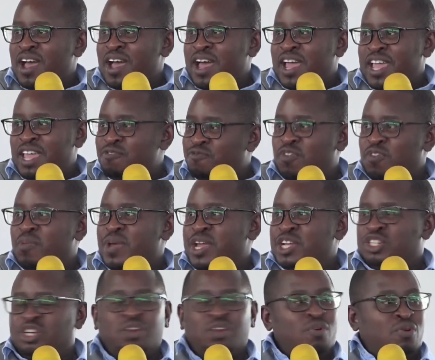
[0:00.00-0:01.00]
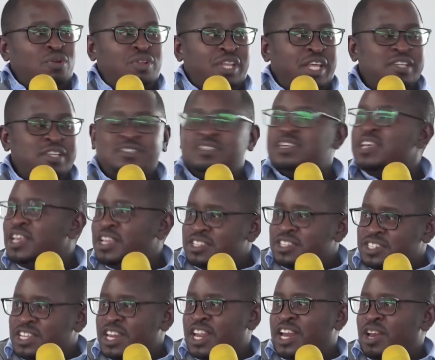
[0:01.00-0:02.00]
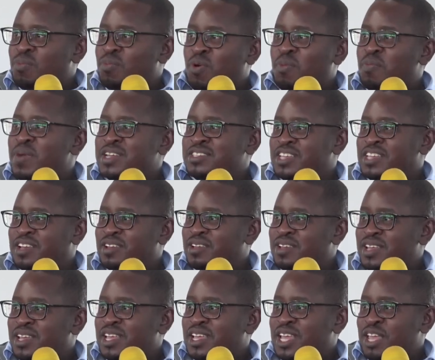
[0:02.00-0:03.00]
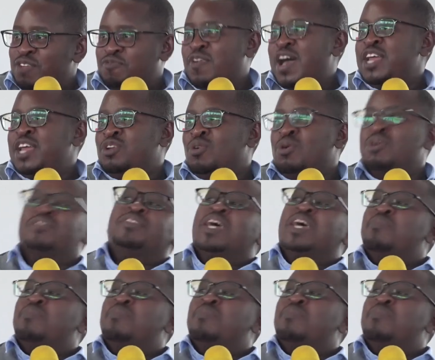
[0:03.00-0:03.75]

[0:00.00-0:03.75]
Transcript: information on this seated in Mombasa? If I don't, then